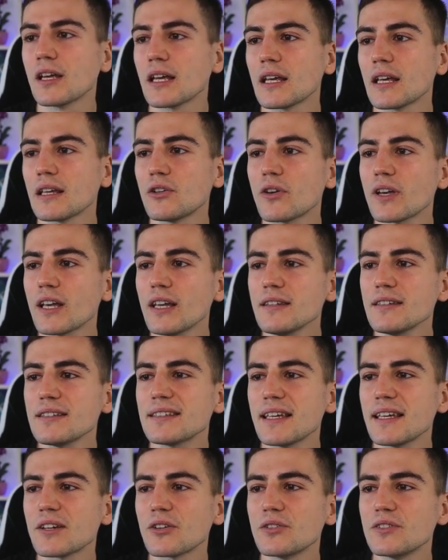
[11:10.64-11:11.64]
You can't
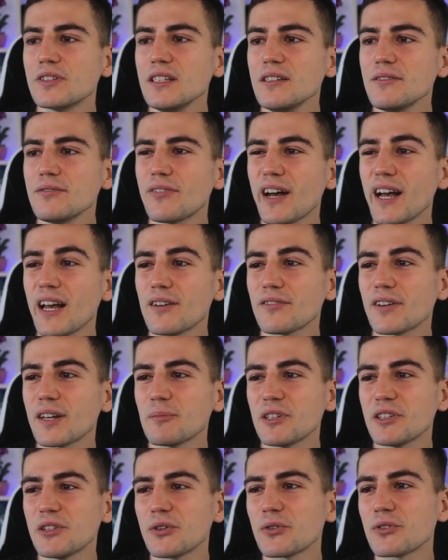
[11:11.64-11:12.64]
take on d5. I
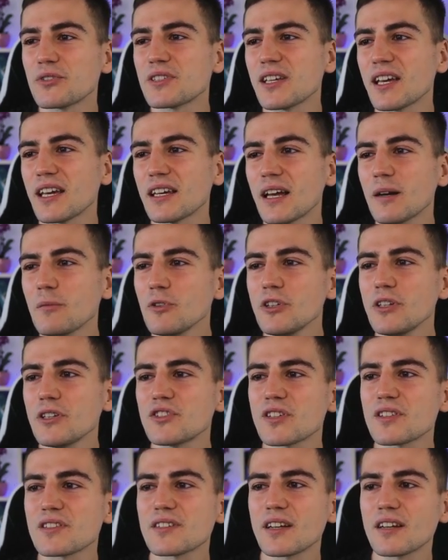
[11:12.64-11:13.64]
mean, you could say, I'm gonna
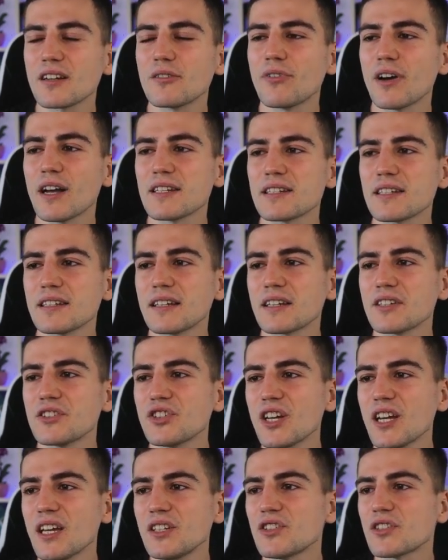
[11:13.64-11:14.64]
just sacrifice an
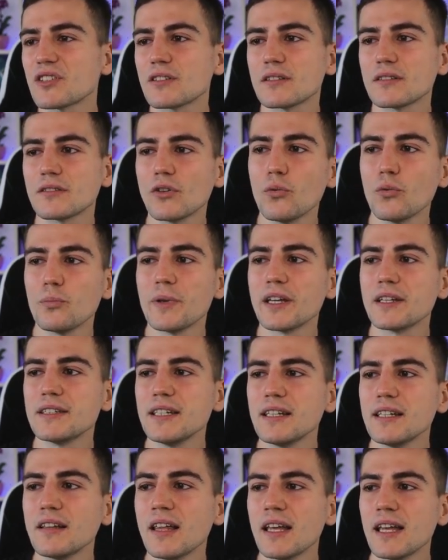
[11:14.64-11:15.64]
exchange, no big
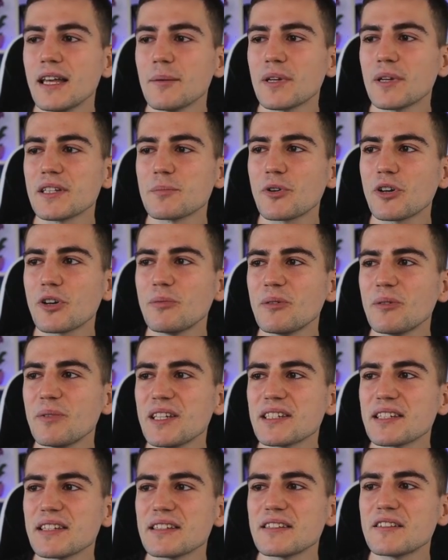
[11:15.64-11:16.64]
deal, but the problem
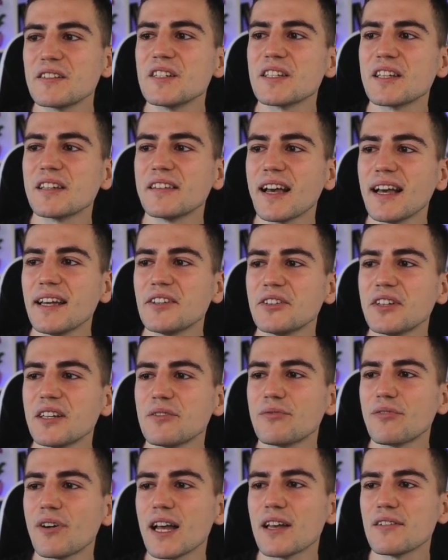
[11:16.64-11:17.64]
is there is a knight on
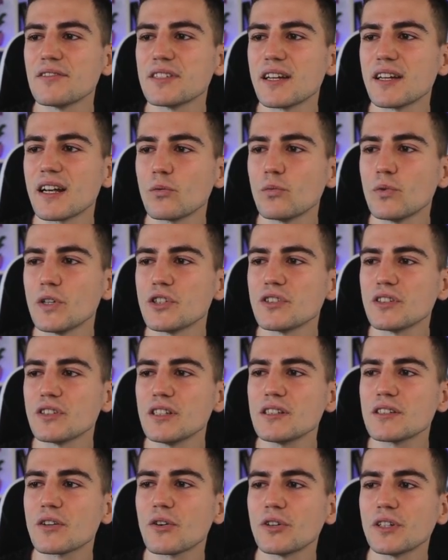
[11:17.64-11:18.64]
a5 there, which
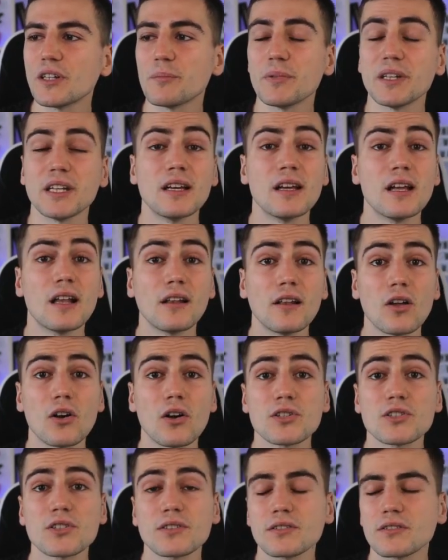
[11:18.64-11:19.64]
is gonna be
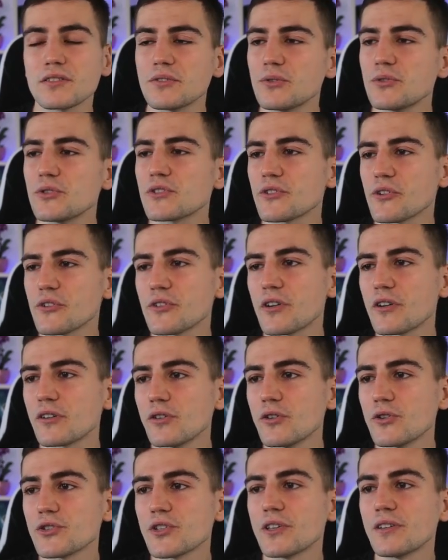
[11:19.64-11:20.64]
lost too, so you're
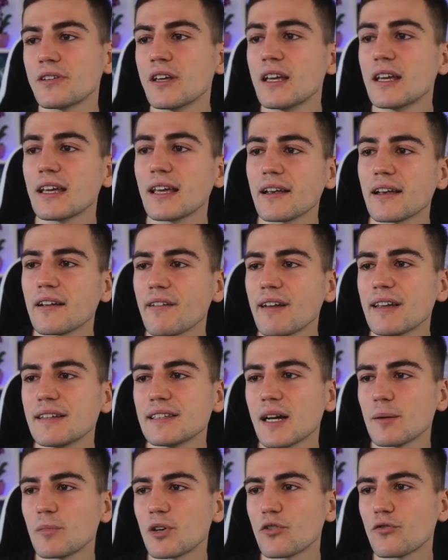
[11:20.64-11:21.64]
losing a great
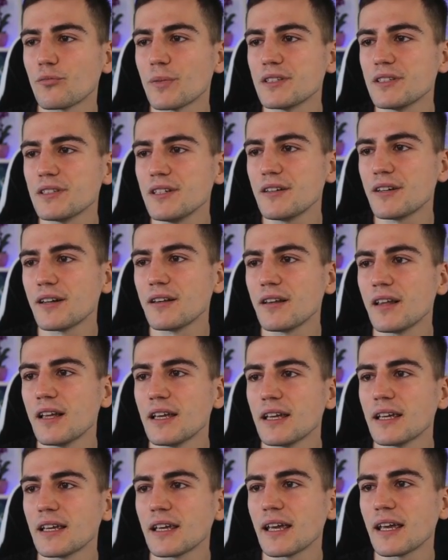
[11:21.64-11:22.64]
number of material,
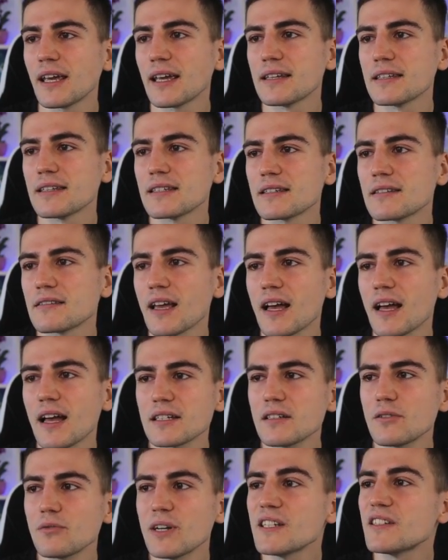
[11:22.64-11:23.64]
and
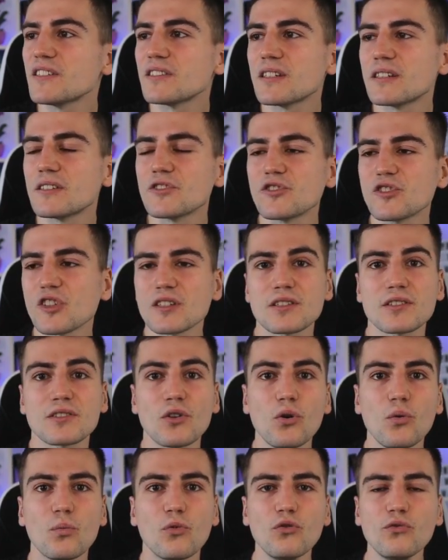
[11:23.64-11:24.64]
otherwise there's just
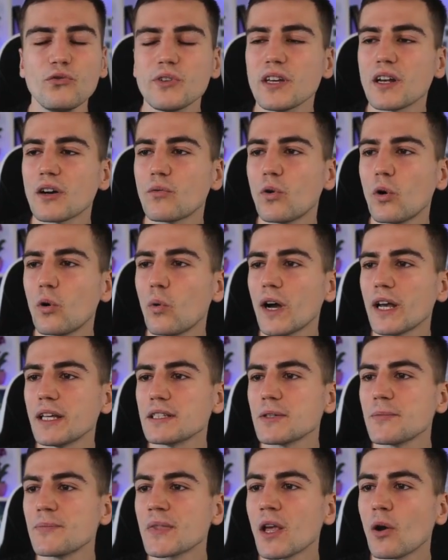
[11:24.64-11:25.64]
no move here for
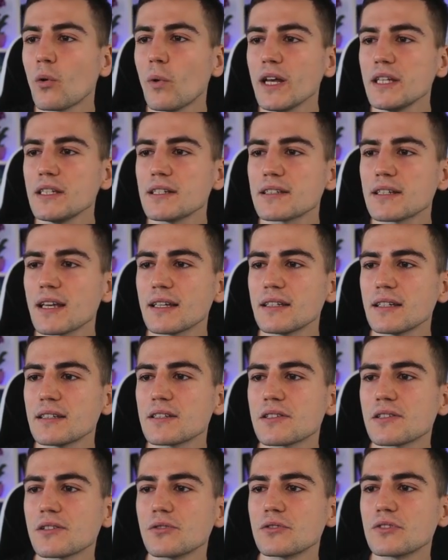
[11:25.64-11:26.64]
white. White decided
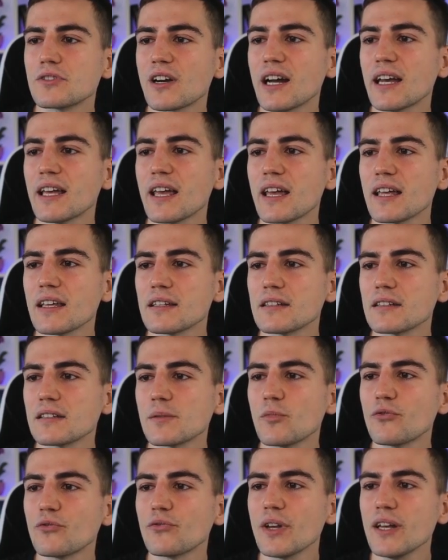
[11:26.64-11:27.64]
to try the
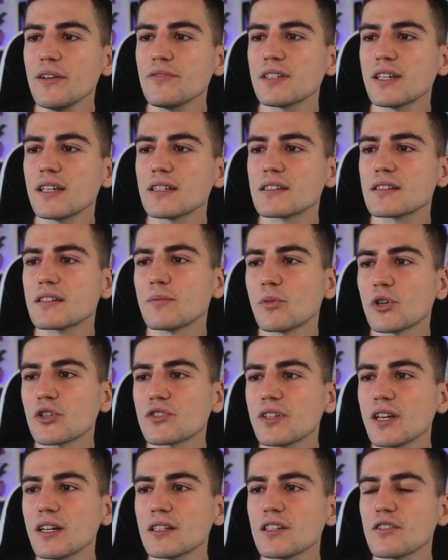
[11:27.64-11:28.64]
move f6, the
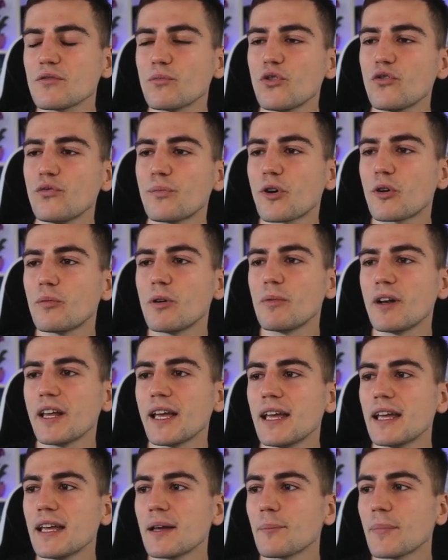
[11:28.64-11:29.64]
most active move
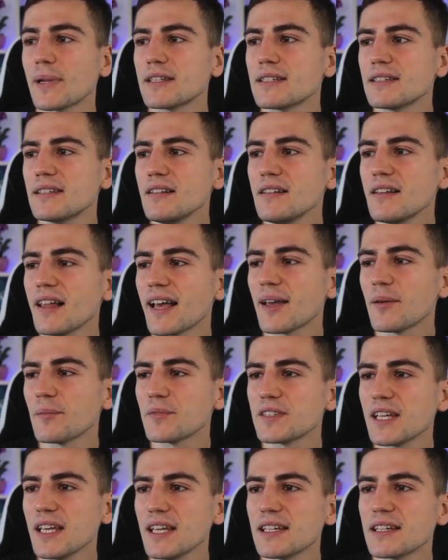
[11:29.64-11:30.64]
probably, but still I'm
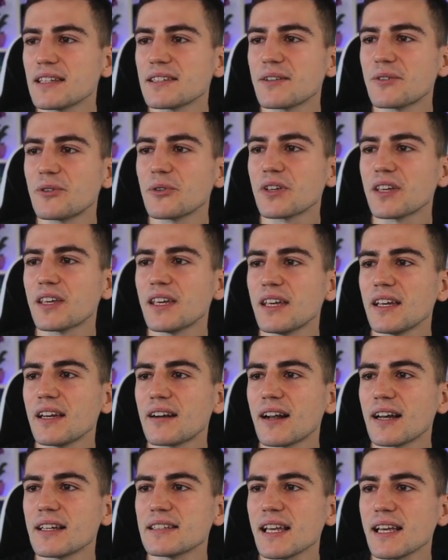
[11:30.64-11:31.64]
taking the rook
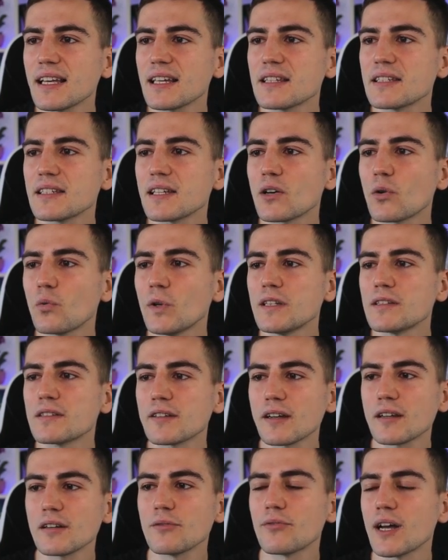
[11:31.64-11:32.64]
here, attacking the queen,
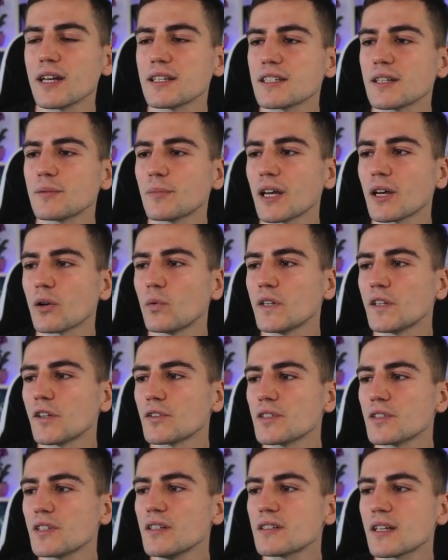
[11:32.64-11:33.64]
sacrificing my queen
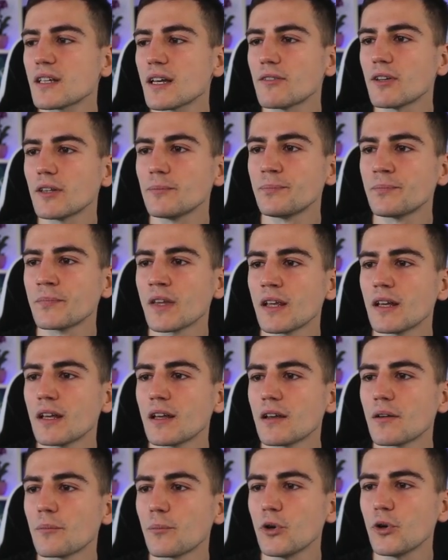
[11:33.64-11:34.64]
on c7,
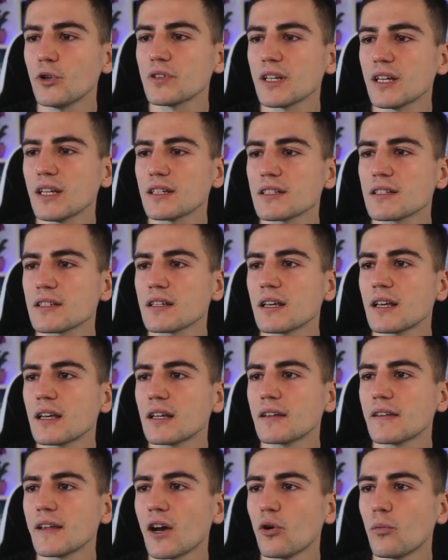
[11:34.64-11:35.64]
pawn takes,
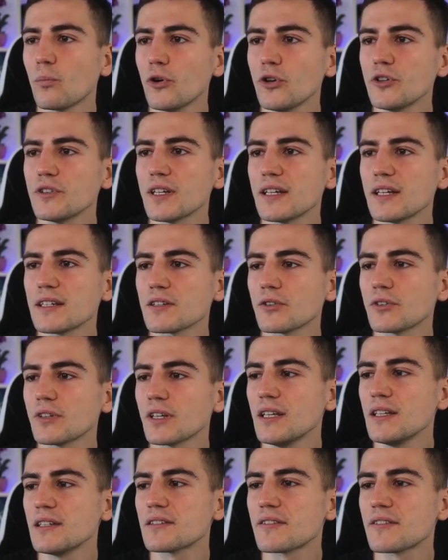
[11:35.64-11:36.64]
now pawn takes on
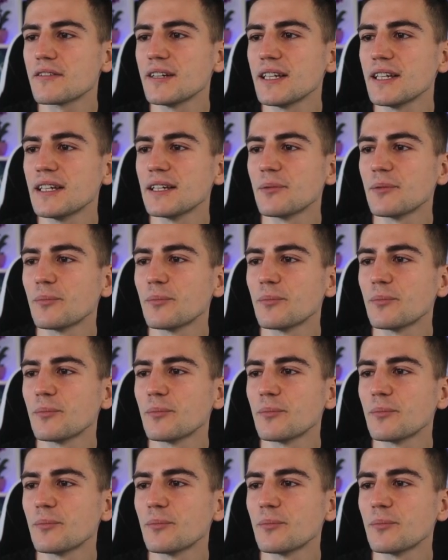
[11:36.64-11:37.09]
e3,